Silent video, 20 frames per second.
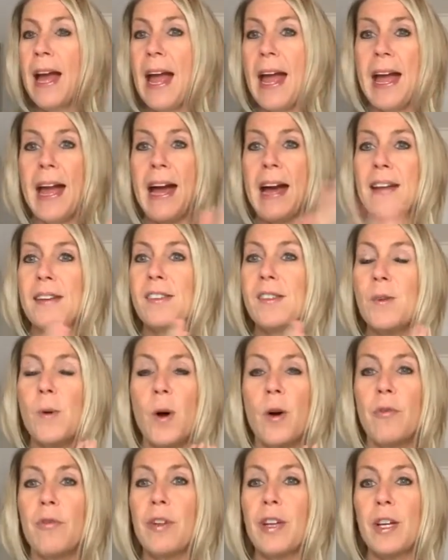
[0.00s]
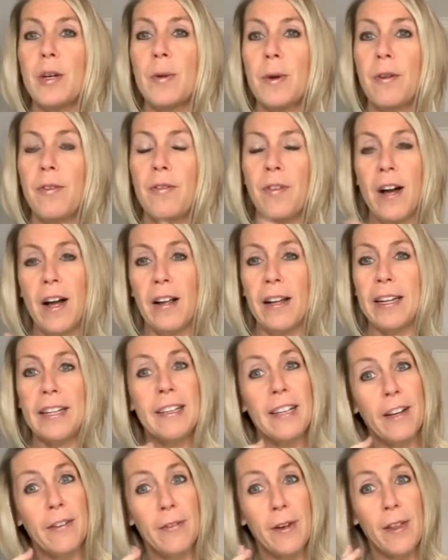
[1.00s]
And so hopefully you will fall
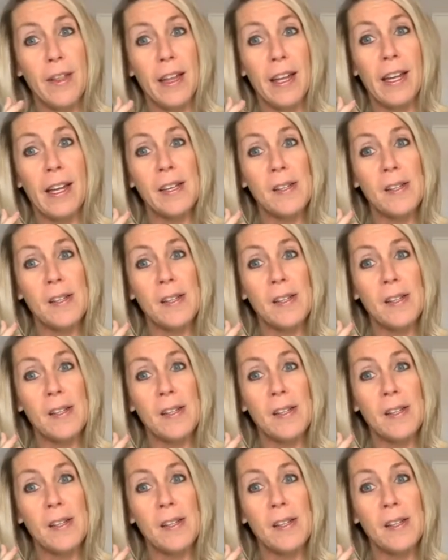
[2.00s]
in love with it